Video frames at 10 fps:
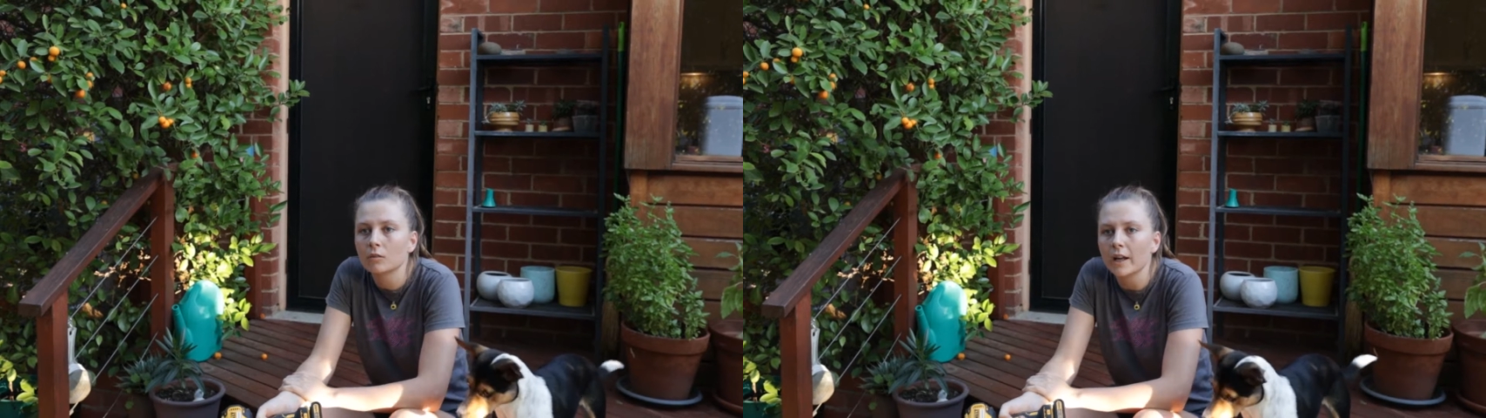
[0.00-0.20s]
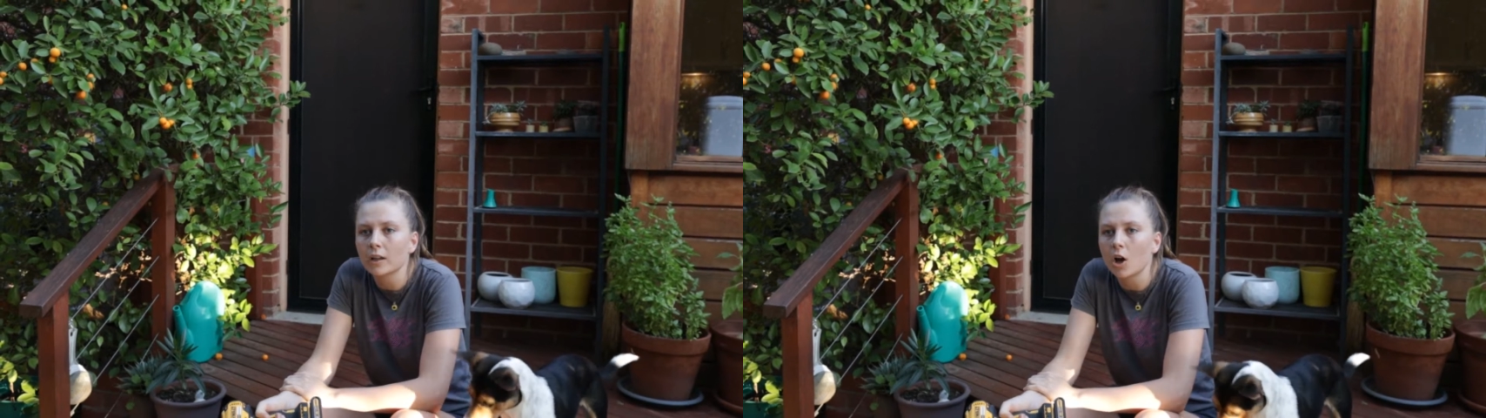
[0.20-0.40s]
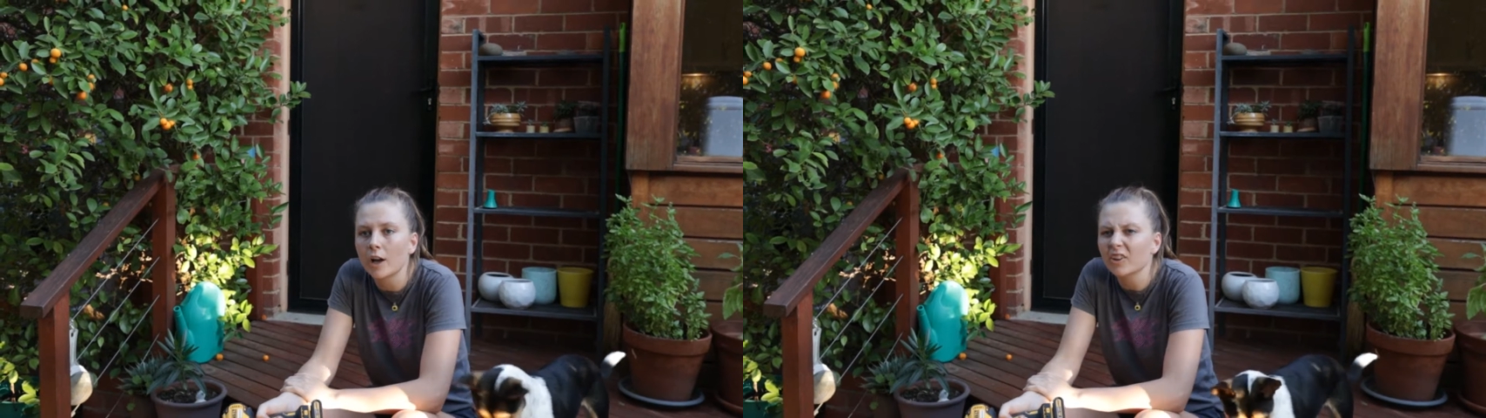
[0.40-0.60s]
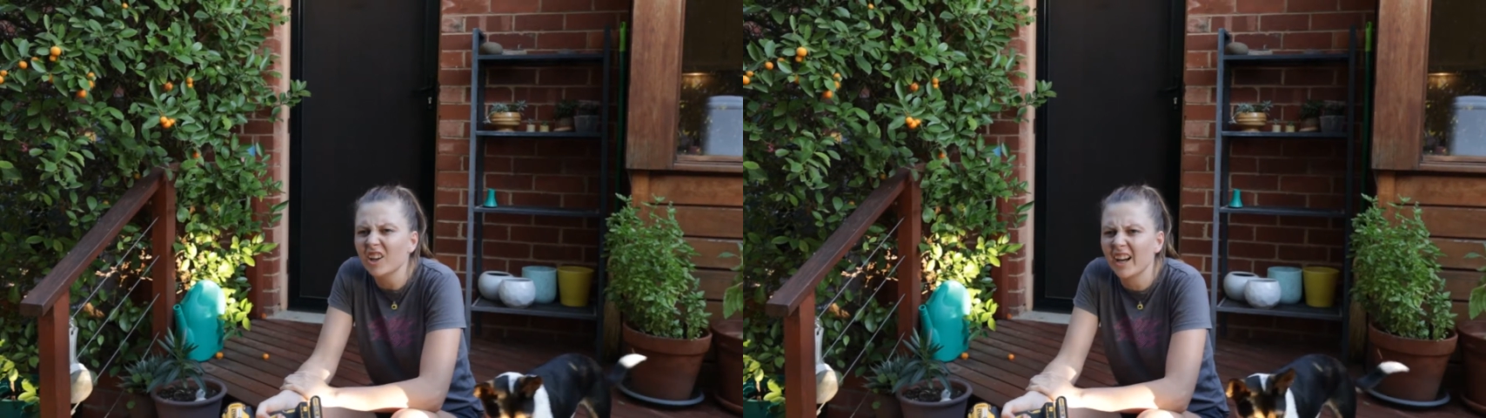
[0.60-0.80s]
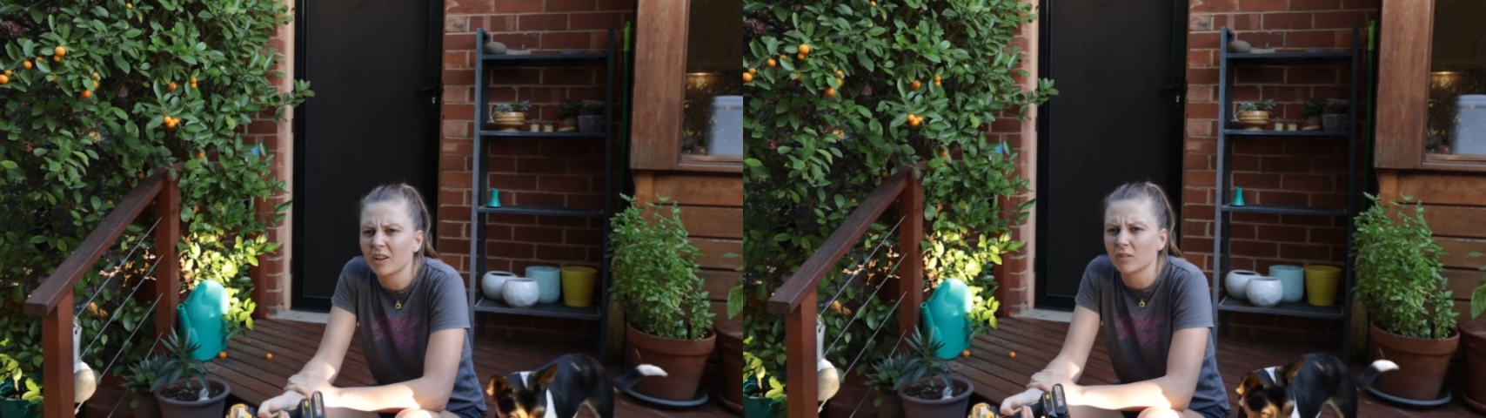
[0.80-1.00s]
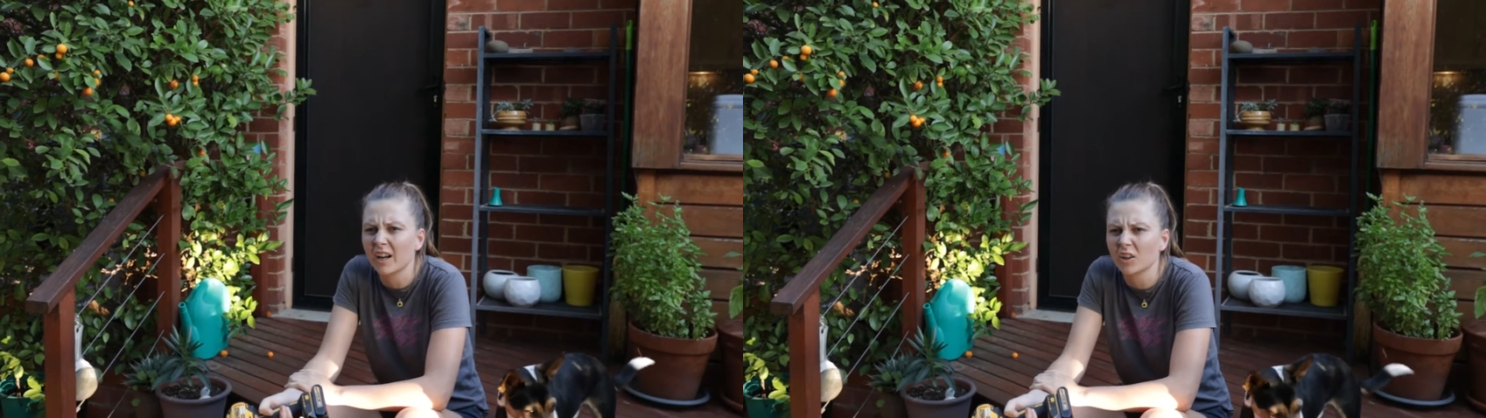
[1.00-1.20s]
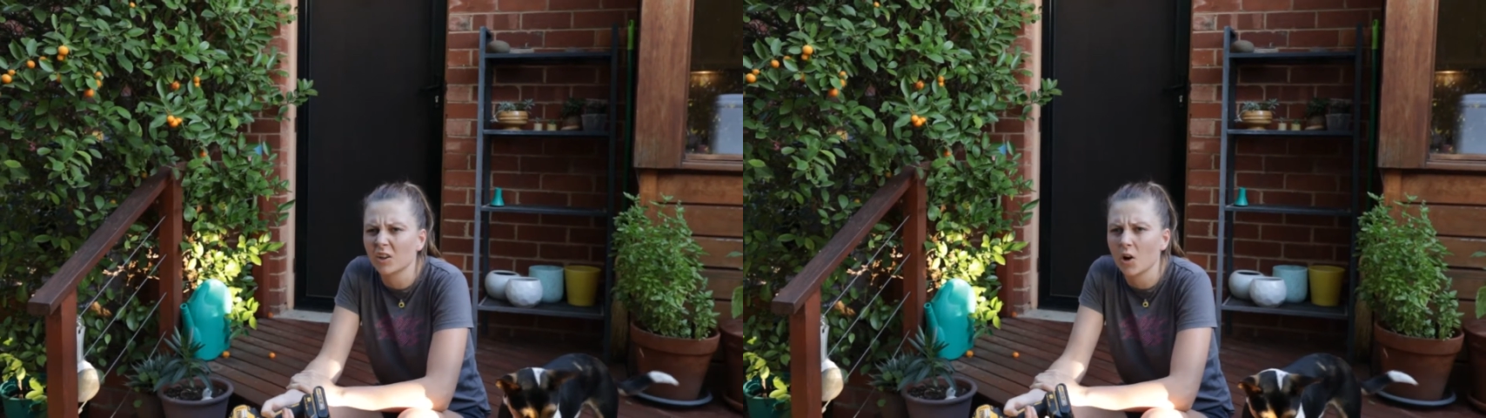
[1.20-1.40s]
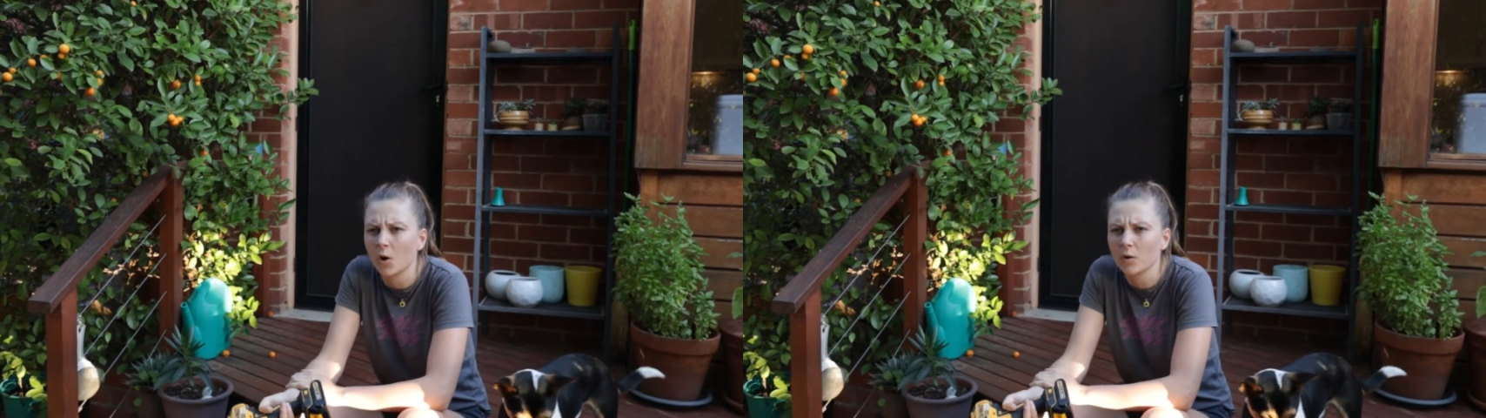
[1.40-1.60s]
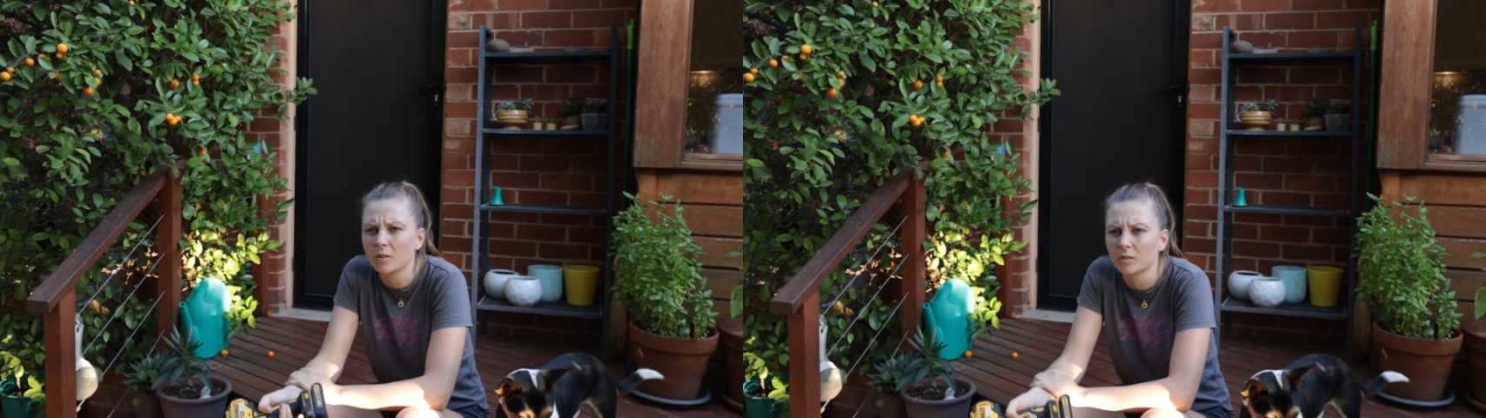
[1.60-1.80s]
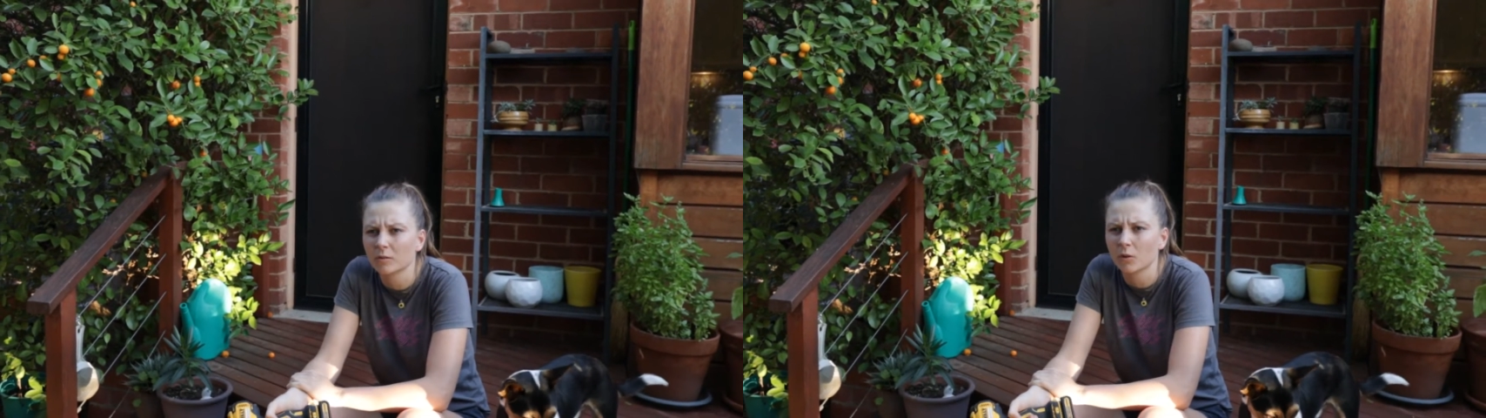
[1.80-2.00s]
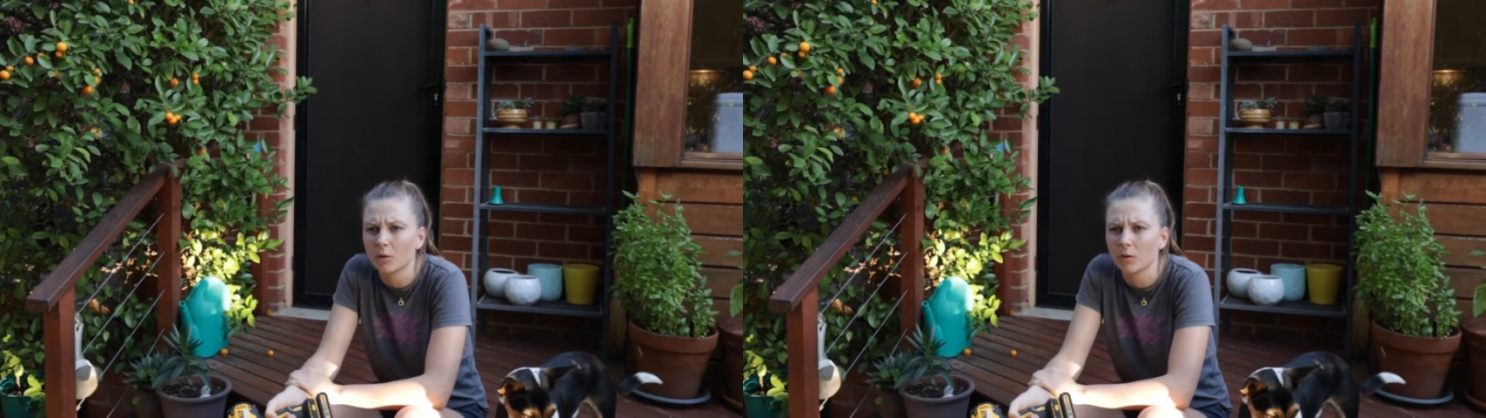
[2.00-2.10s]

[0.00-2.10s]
I don't know how to write a code to